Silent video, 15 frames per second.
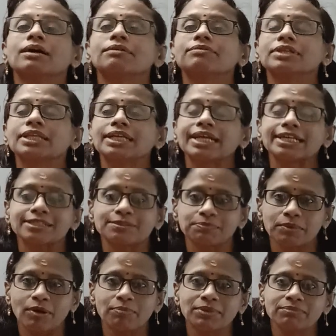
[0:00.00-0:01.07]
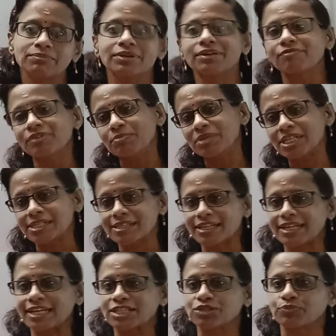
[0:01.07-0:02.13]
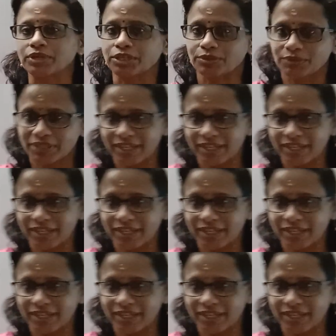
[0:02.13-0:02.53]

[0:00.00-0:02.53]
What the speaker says: With the next problem, we meet in the next video.